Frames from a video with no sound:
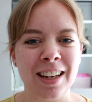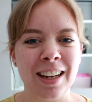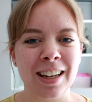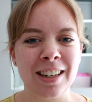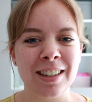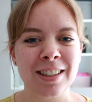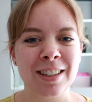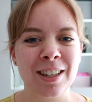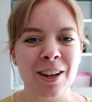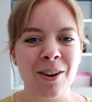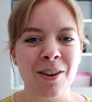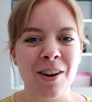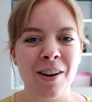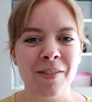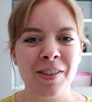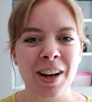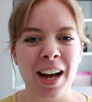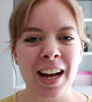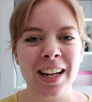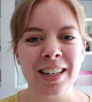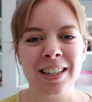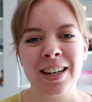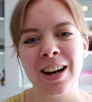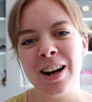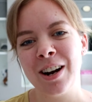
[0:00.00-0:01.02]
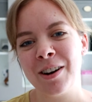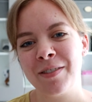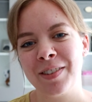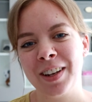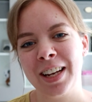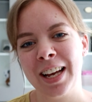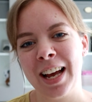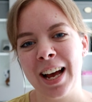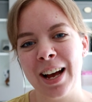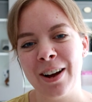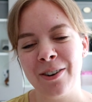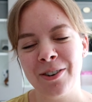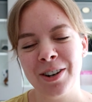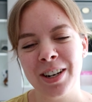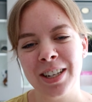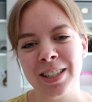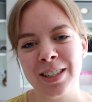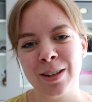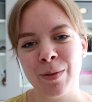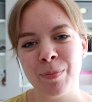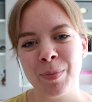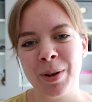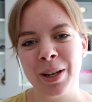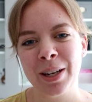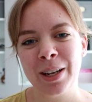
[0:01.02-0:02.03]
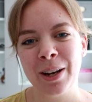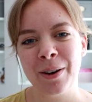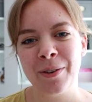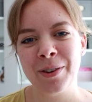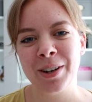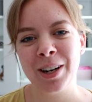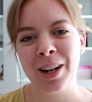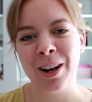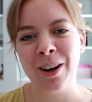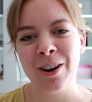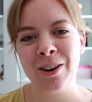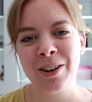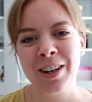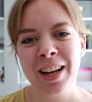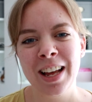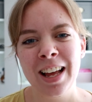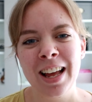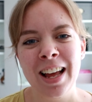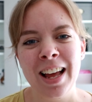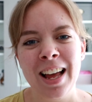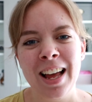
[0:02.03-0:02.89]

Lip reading: And so I've had kind of a count as I've been going along.